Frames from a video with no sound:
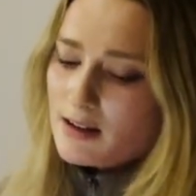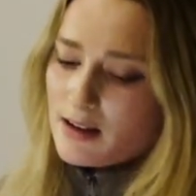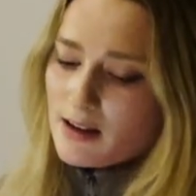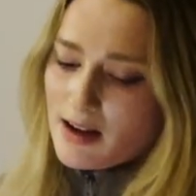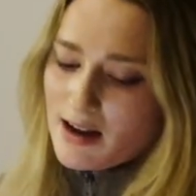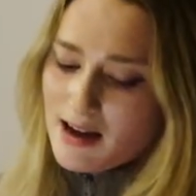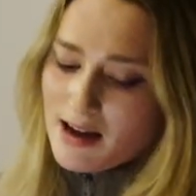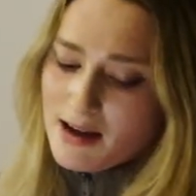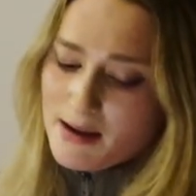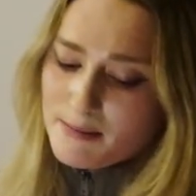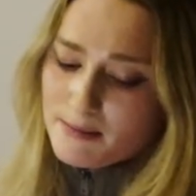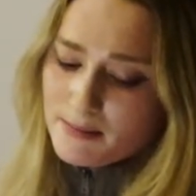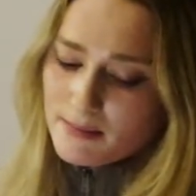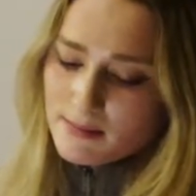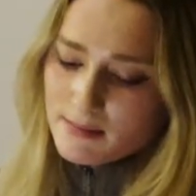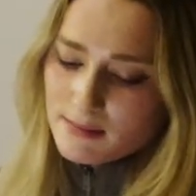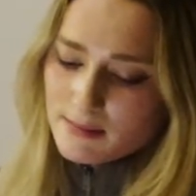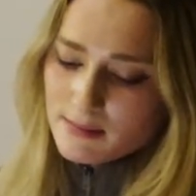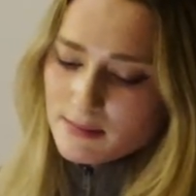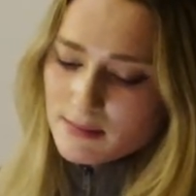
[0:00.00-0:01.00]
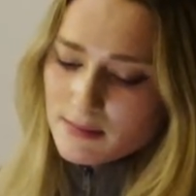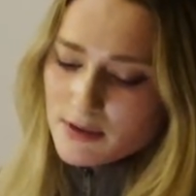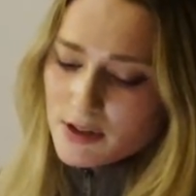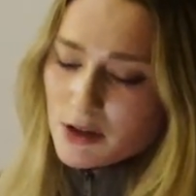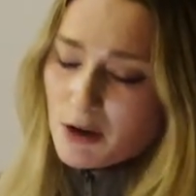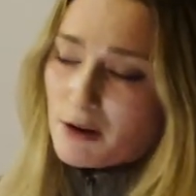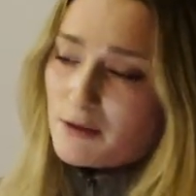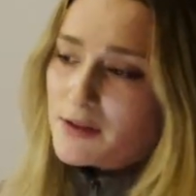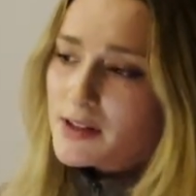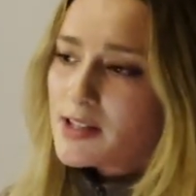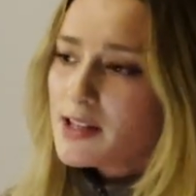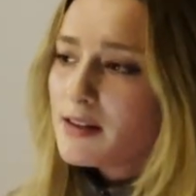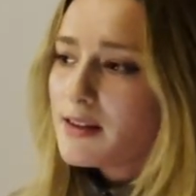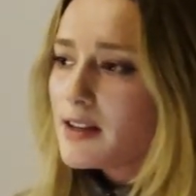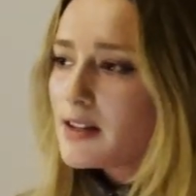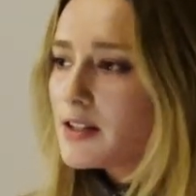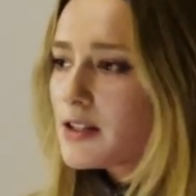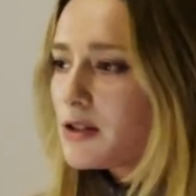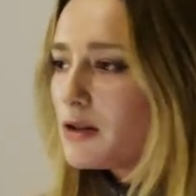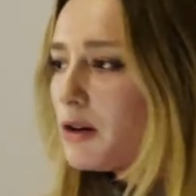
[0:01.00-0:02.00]
So obviously
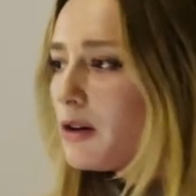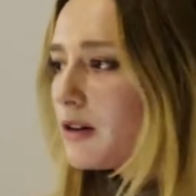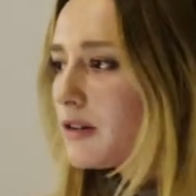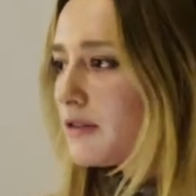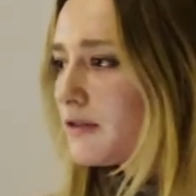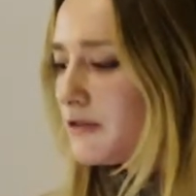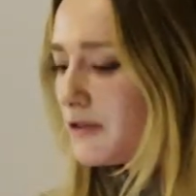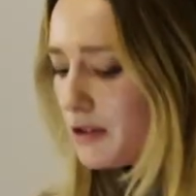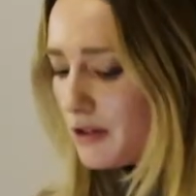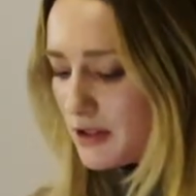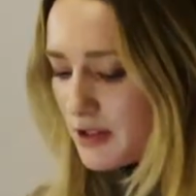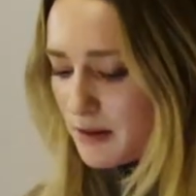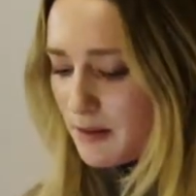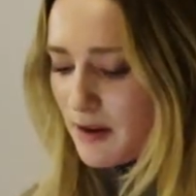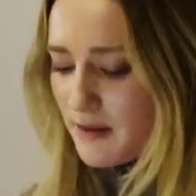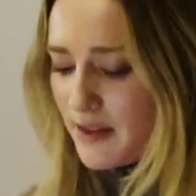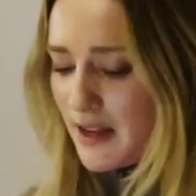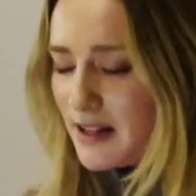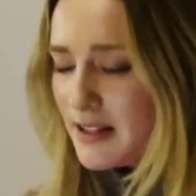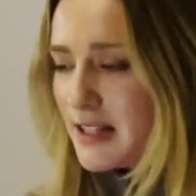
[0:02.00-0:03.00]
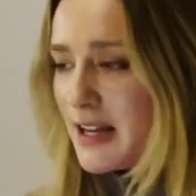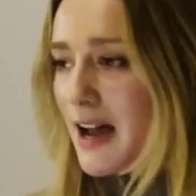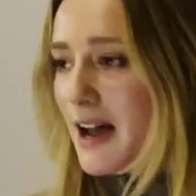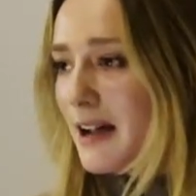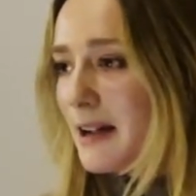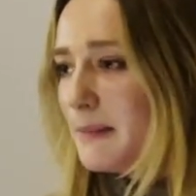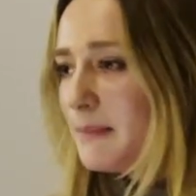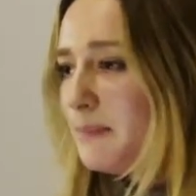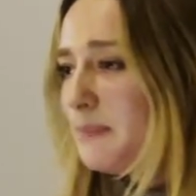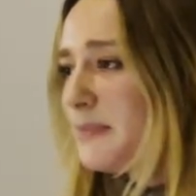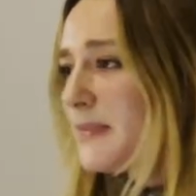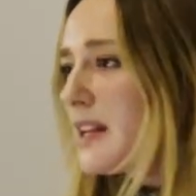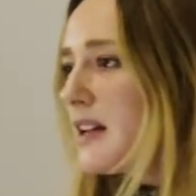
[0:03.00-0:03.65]
this talk falls around that time.